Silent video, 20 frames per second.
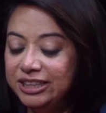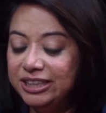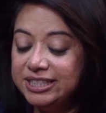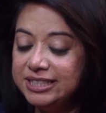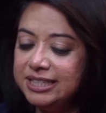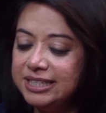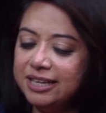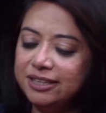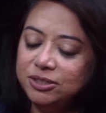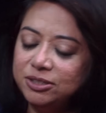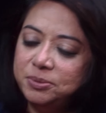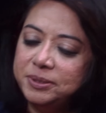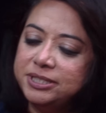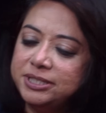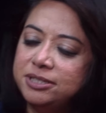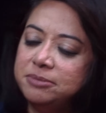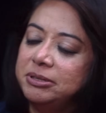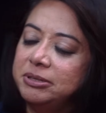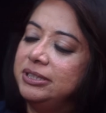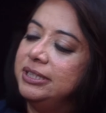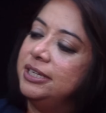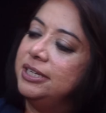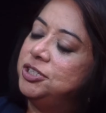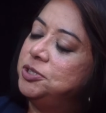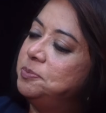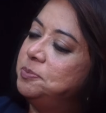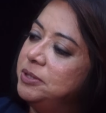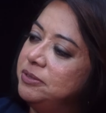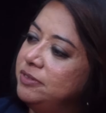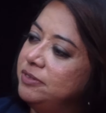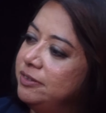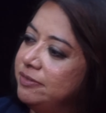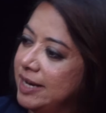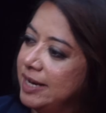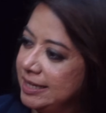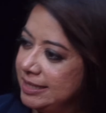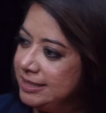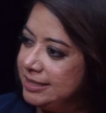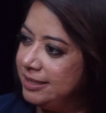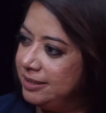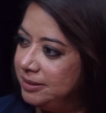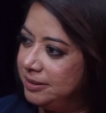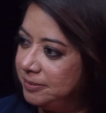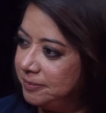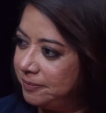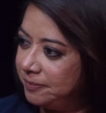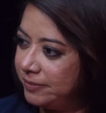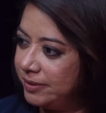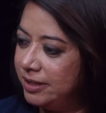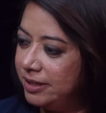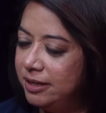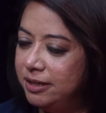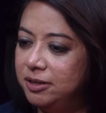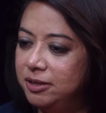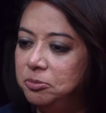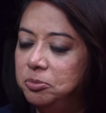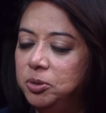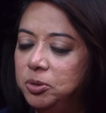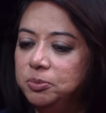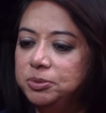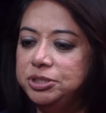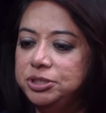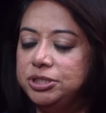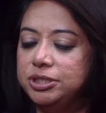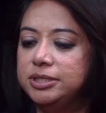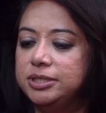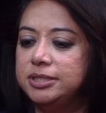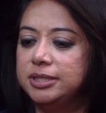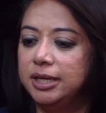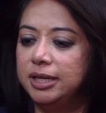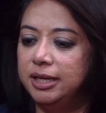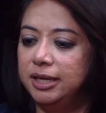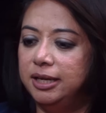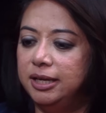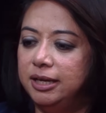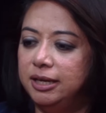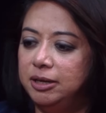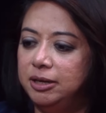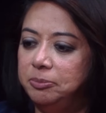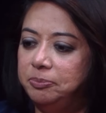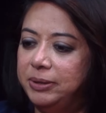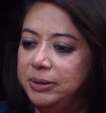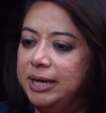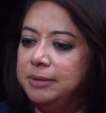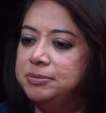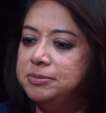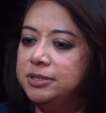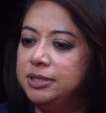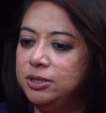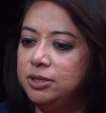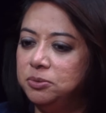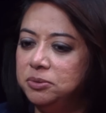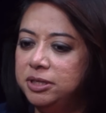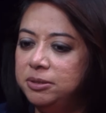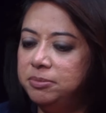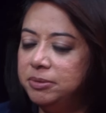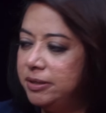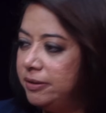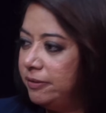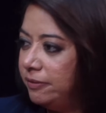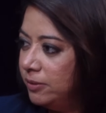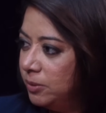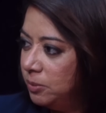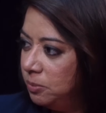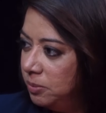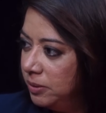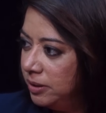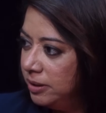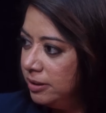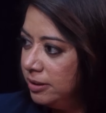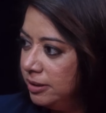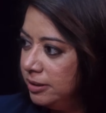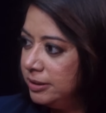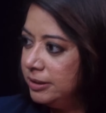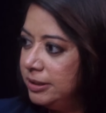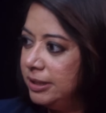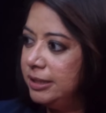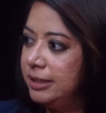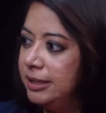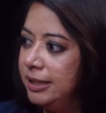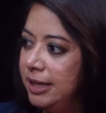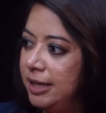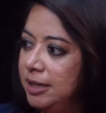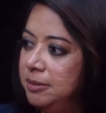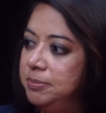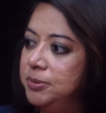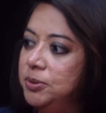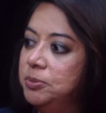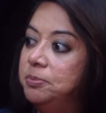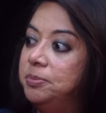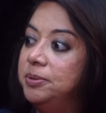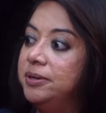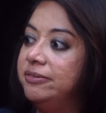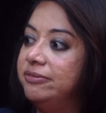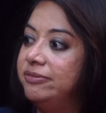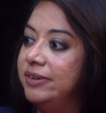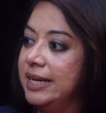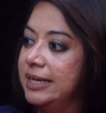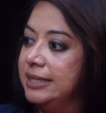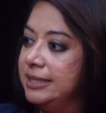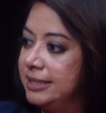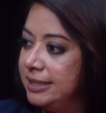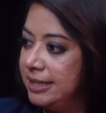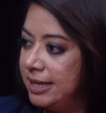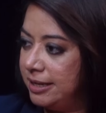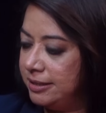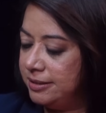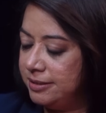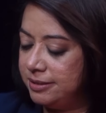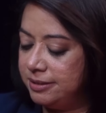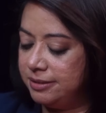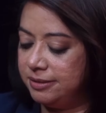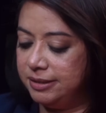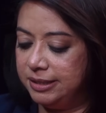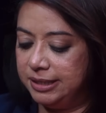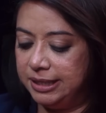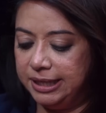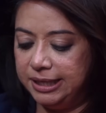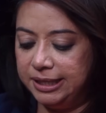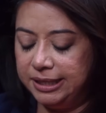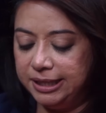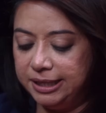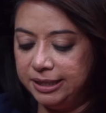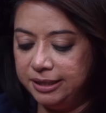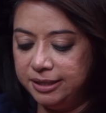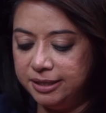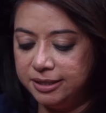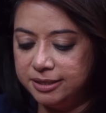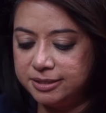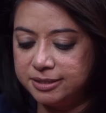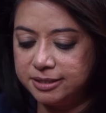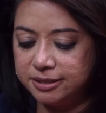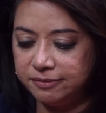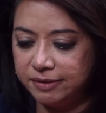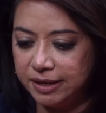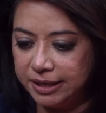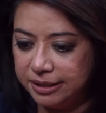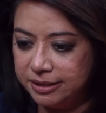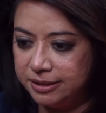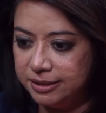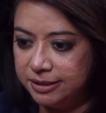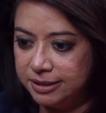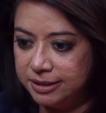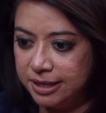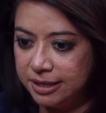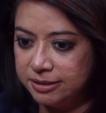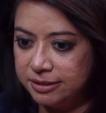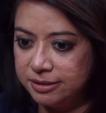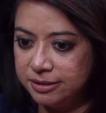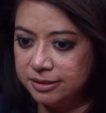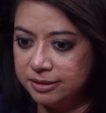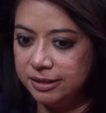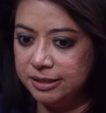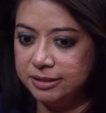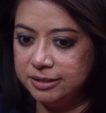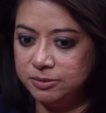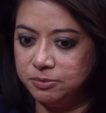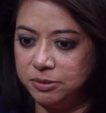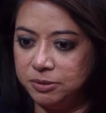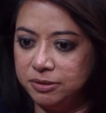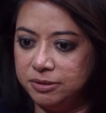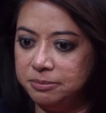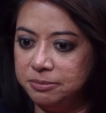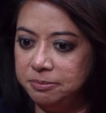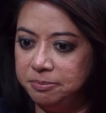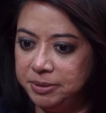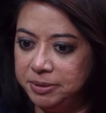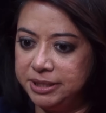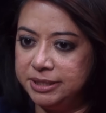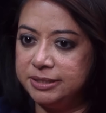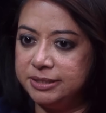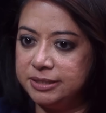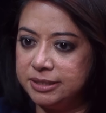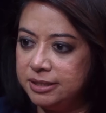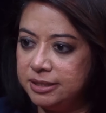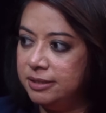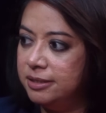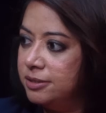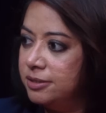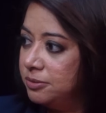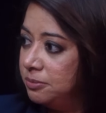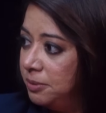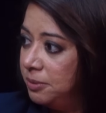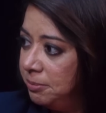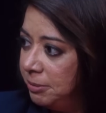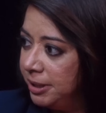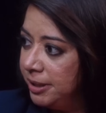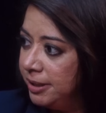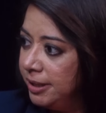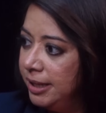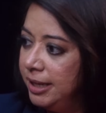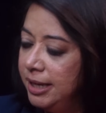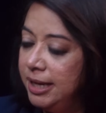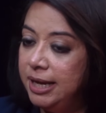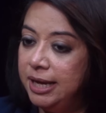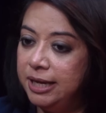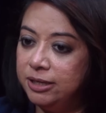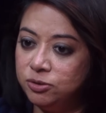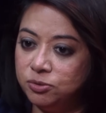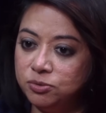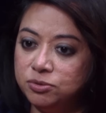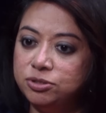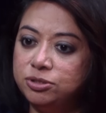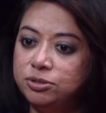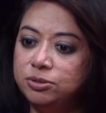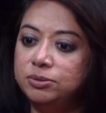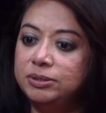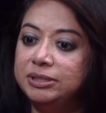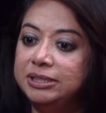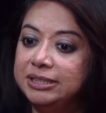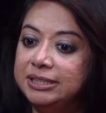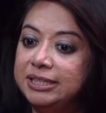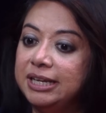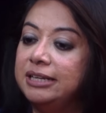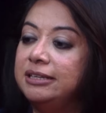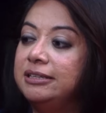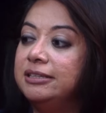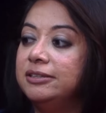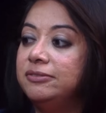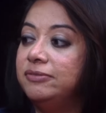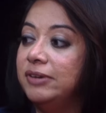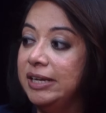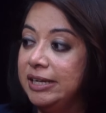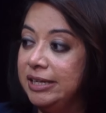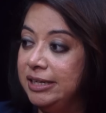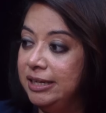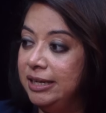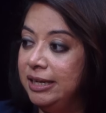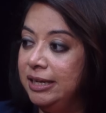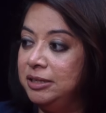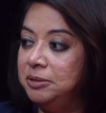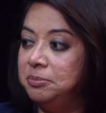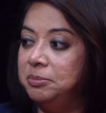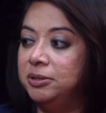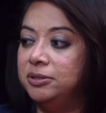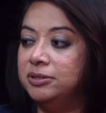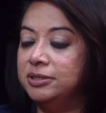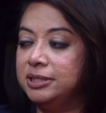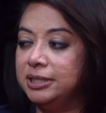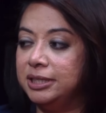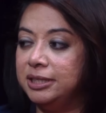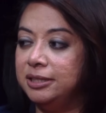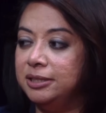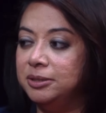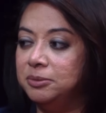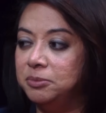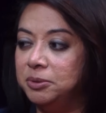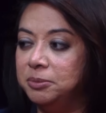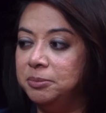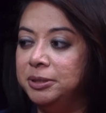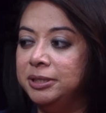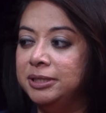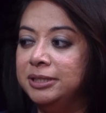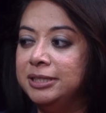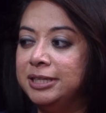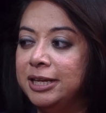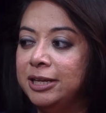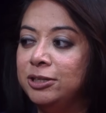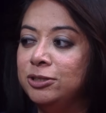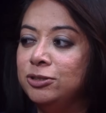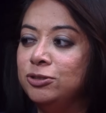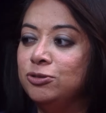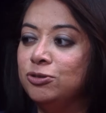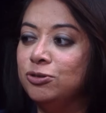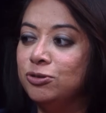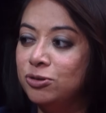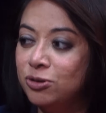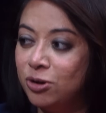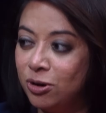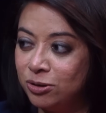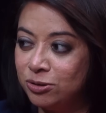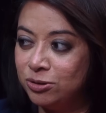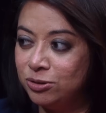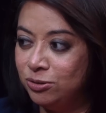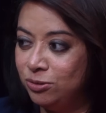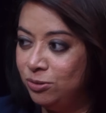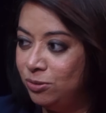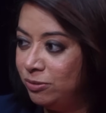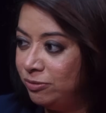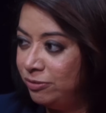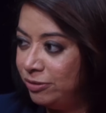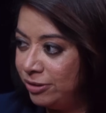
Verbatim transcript: There's the other question about the HPV vaccine, um, which is perhaps the only one in the world that can help you prevent cancer. In India, cervical cancer is one of the biggest killers of women and also detected very late because Indian women tend not to go